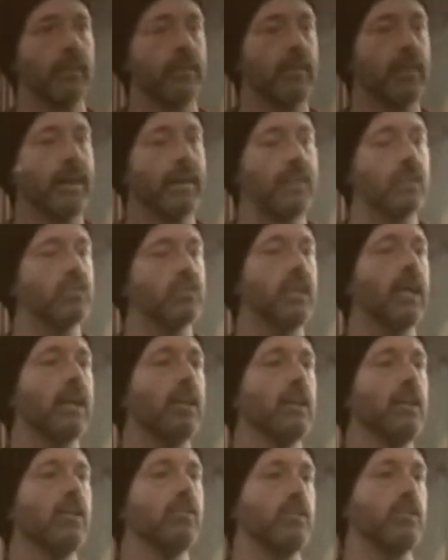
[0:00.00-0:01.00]
and it'll
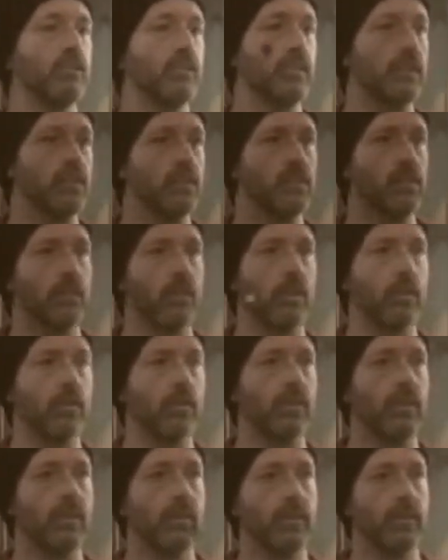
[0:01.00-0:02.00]
tell you if it's finished or
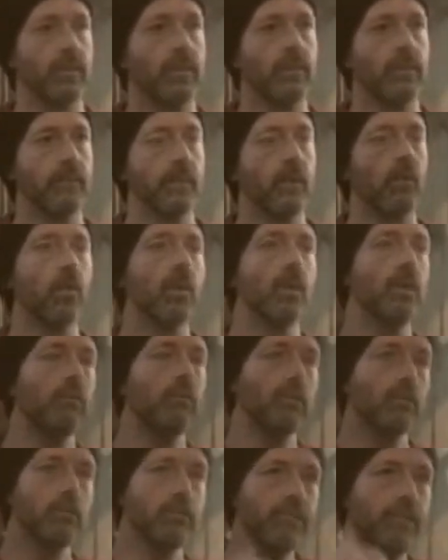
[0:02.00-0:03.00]
not, or it
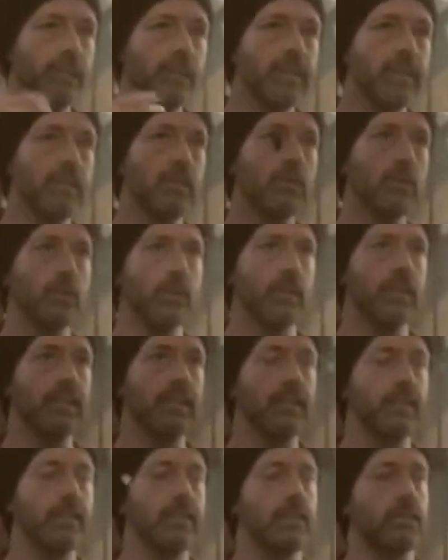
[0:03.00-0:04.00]
will reveal what it
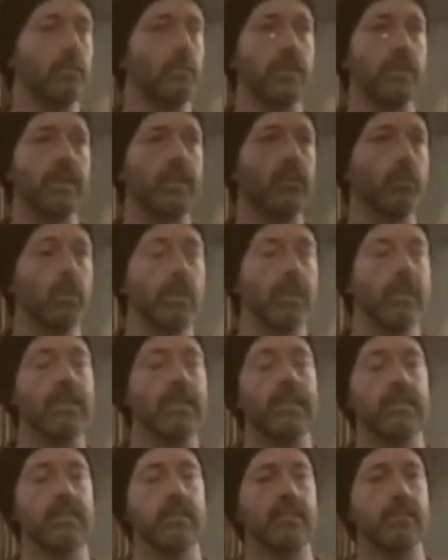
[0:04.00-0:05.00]
needs, what what it
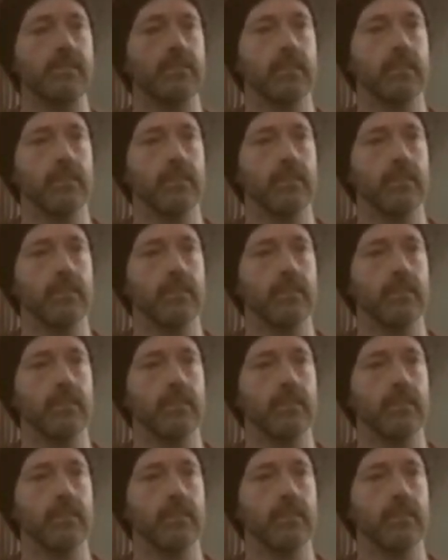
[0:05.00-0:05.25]
needs.